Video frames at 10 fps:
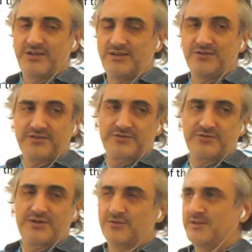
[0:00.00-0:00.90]
Okay, in order
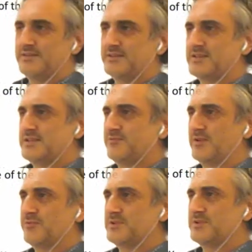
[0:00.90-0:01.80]
to calculate the transit
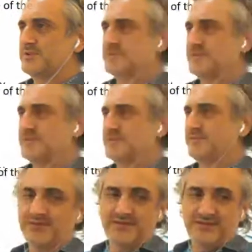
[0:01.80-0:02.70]
frequency,
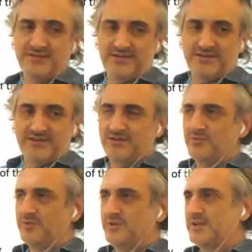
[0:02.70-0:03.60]

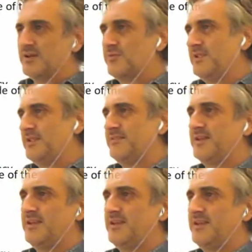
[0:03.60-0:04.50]
we
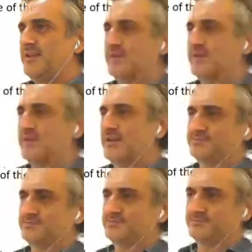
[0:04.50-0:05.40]
calculate the gaining
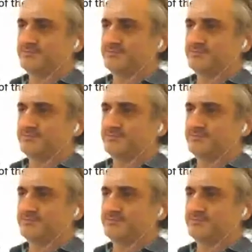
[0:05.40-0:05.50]
current.